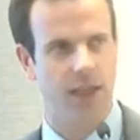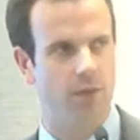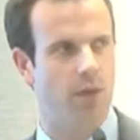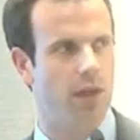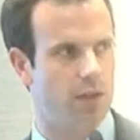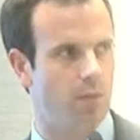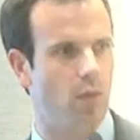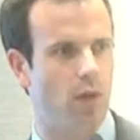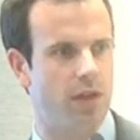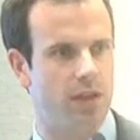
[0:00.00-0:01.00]
even
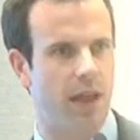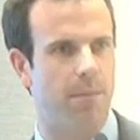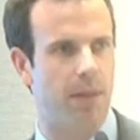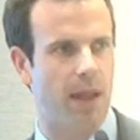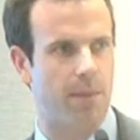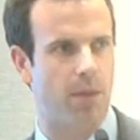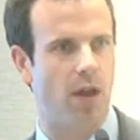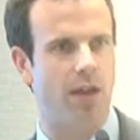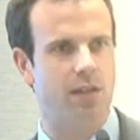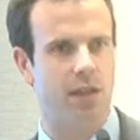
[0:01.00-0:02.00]
more into that black
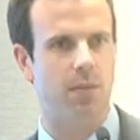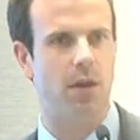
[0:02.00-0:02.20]
box